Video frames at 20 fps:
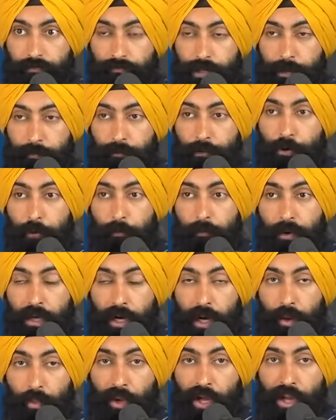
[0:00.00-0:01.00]
people who
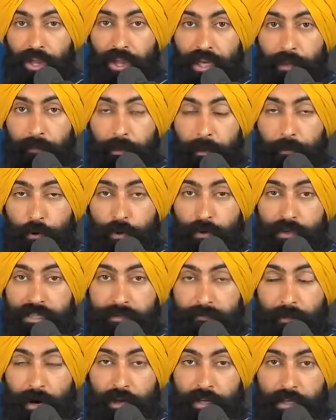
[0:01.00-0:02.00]
become wealthy and people who
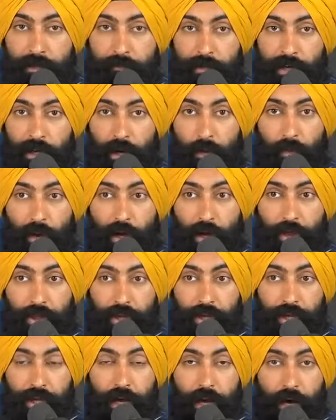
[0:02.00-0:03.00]
aspire to become
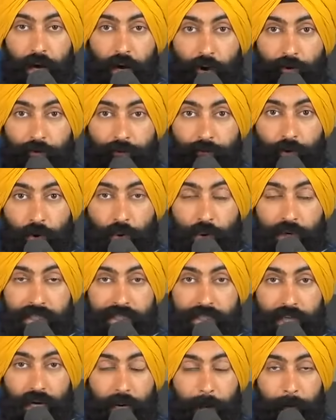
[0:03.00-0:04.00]
wealthy are
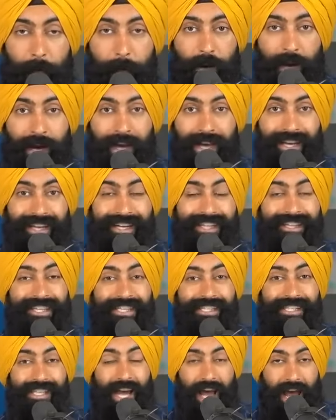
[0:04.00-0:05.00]
focused on buying
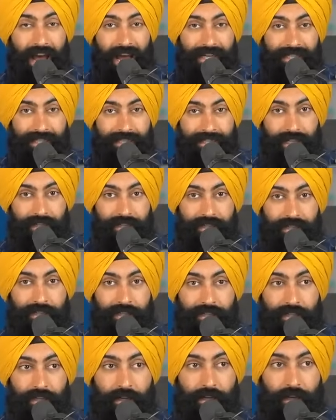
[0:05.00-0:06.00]
these
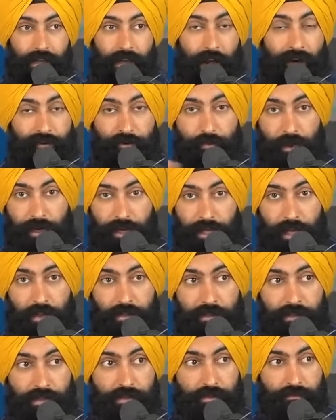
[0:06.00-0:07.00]
assets. Everybody
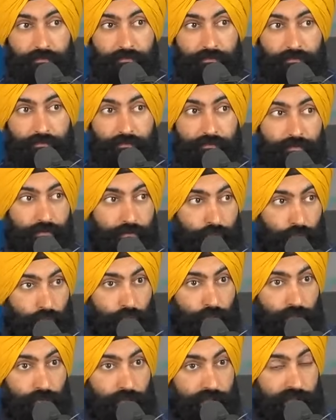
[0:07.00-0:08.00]
else
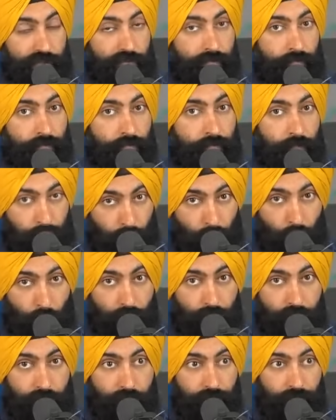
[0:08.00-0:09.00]
who is
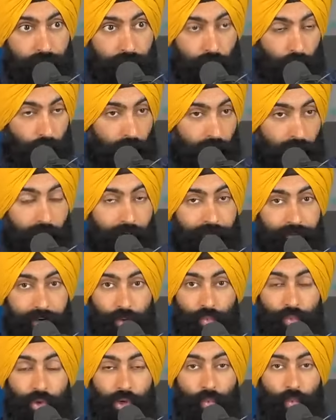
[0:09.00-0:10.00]
broke, they don't have
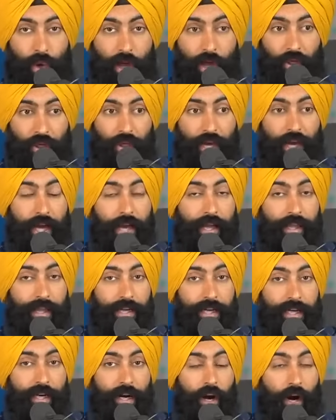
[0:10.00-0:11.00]
any real wealth,
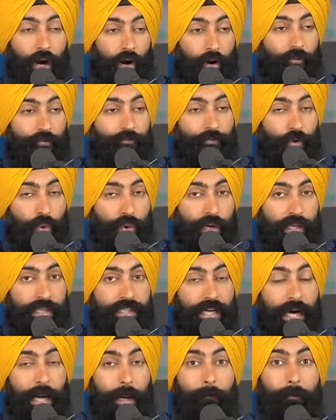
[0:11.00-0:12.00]
they are
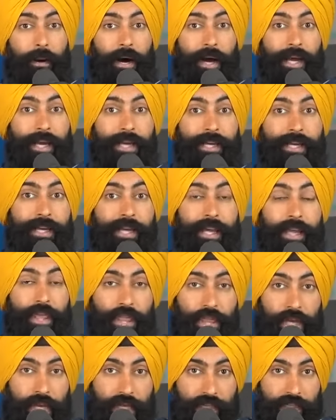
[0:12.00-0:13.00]
focused on buying
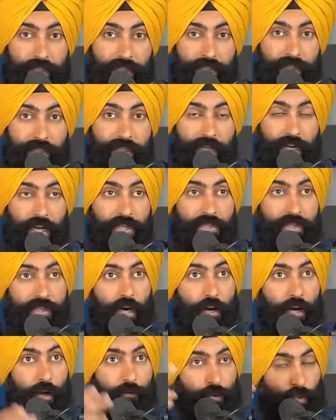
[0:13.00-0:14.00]
things. So
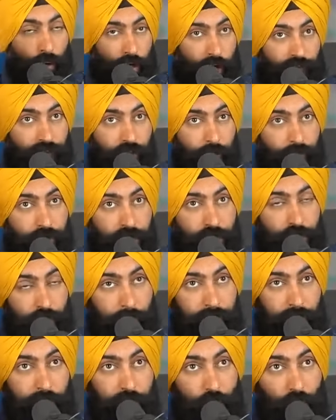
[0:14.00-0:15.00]
now, if you want to flip the
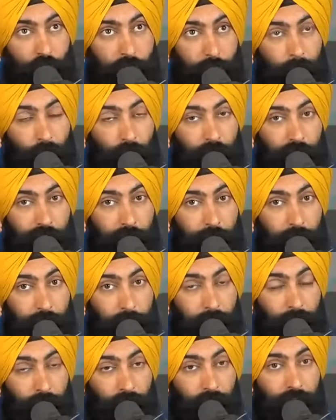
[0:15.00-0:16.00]
script and you want to be one of the
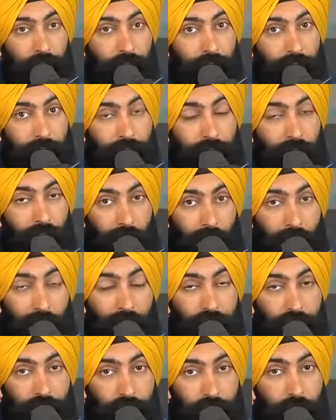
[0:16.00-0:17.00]
people that can
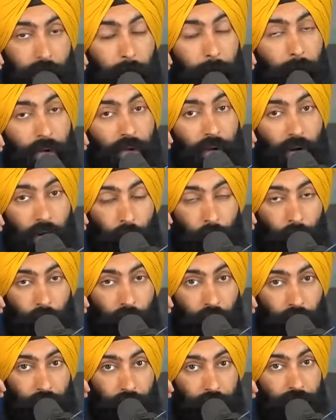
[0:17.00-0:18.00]
actually become
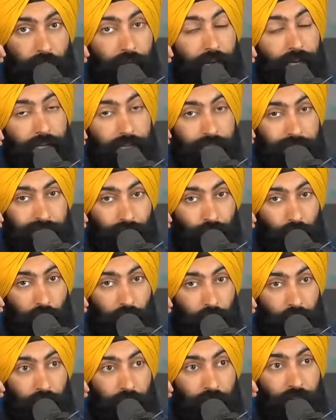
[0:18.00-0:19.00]
wealthy and is
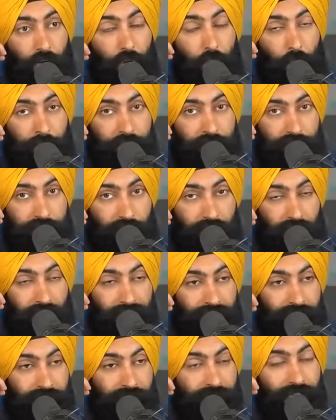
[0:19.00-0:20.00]
wealthy and owns the
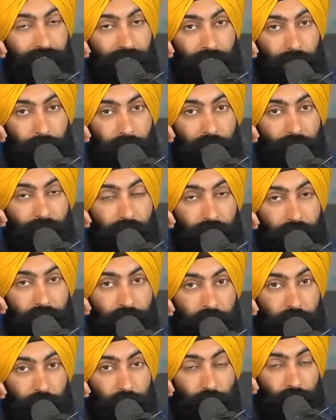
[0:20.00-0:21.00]
assets and can be
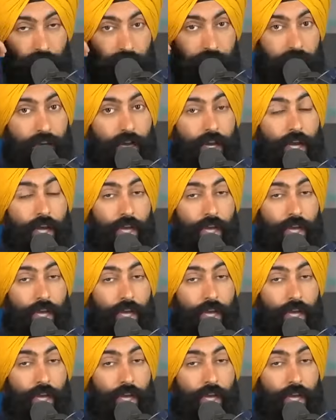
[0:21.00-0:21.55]
financially free,